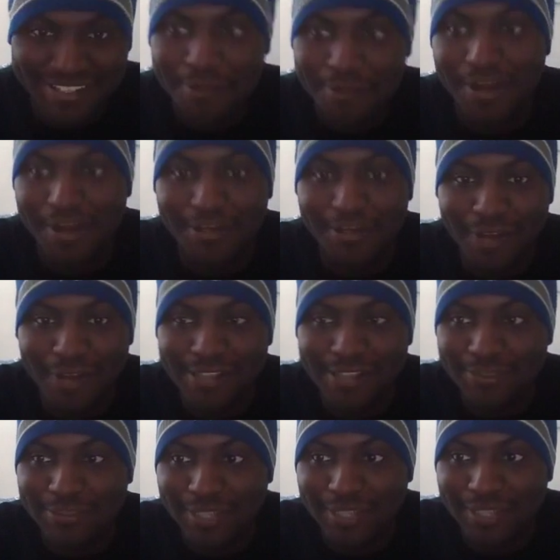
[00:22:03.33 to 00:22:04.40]
Ronda
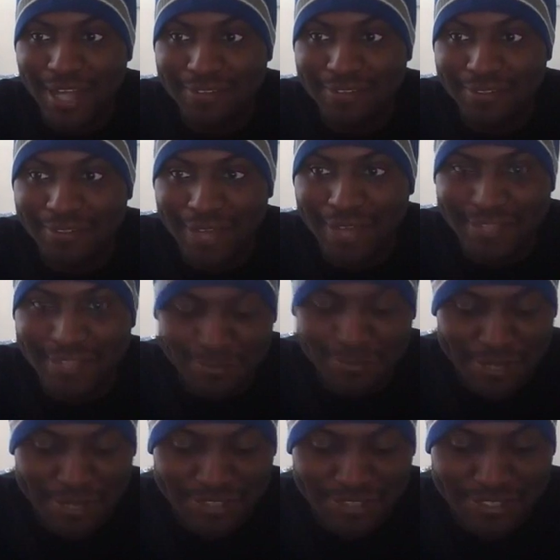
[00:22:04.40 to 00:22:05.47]
Rousey will have some
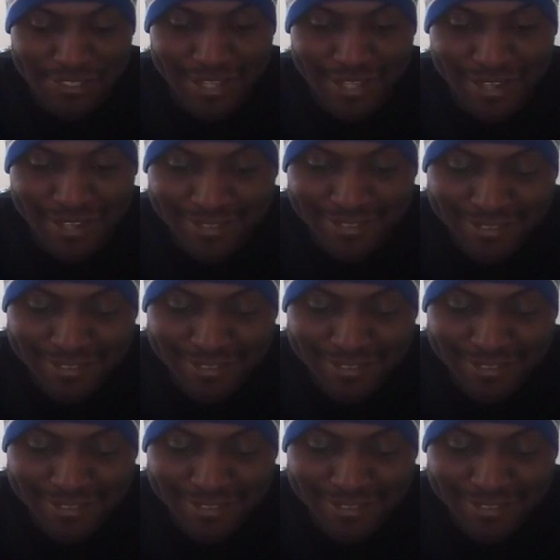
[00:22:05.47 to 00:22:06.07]
thoughts on that.